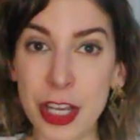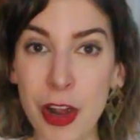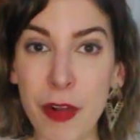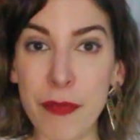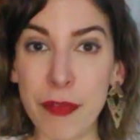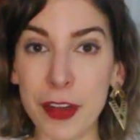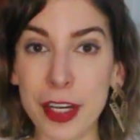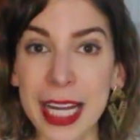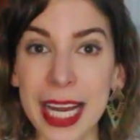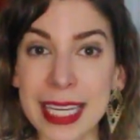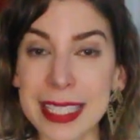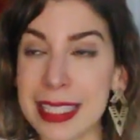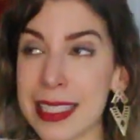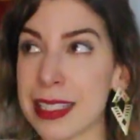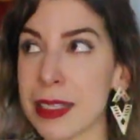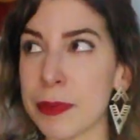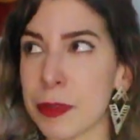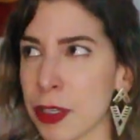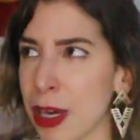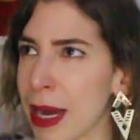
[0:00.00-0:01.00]
don't forget to
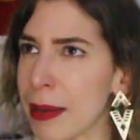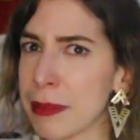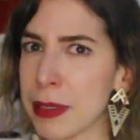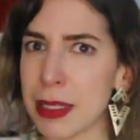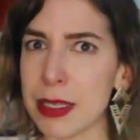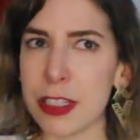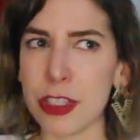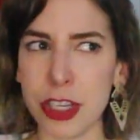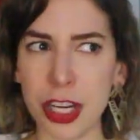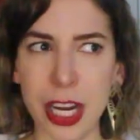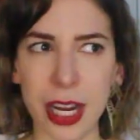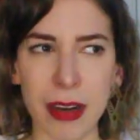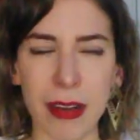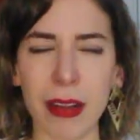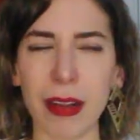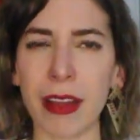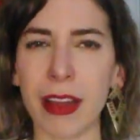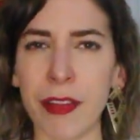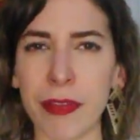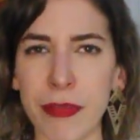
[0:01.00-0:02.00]
subscribe to this
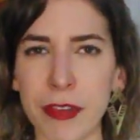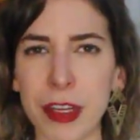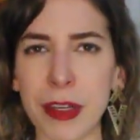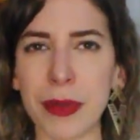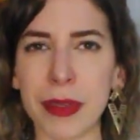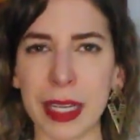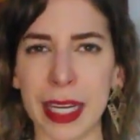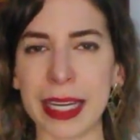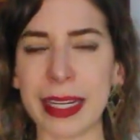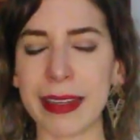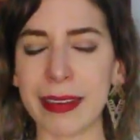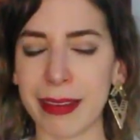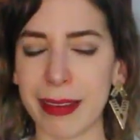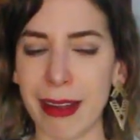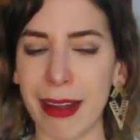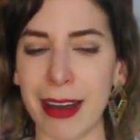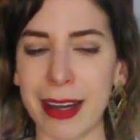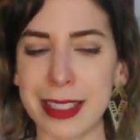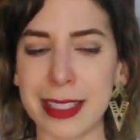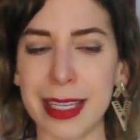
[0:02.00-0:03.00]
channel if you like the
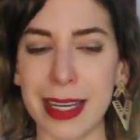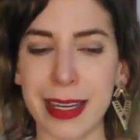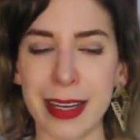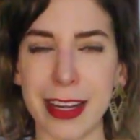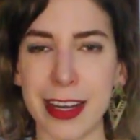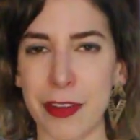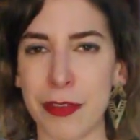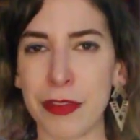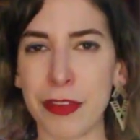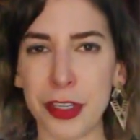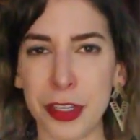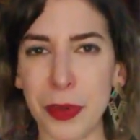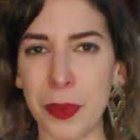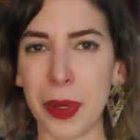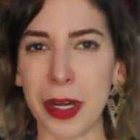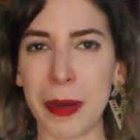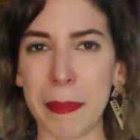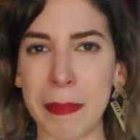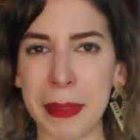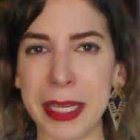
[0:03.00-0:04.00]
content, if you
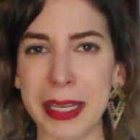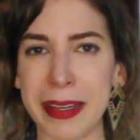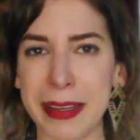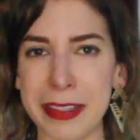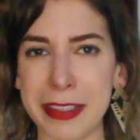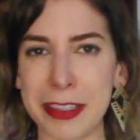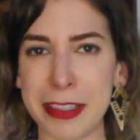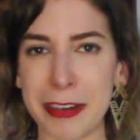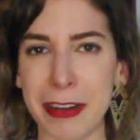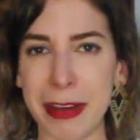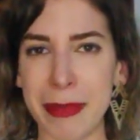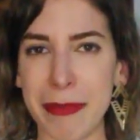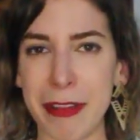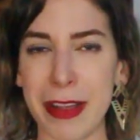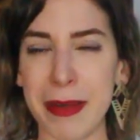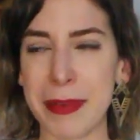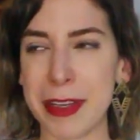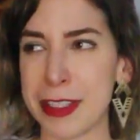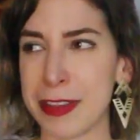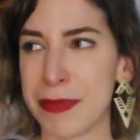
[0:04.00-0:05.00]
want to be Instagram
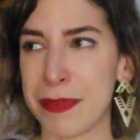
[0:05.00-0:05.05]
famous,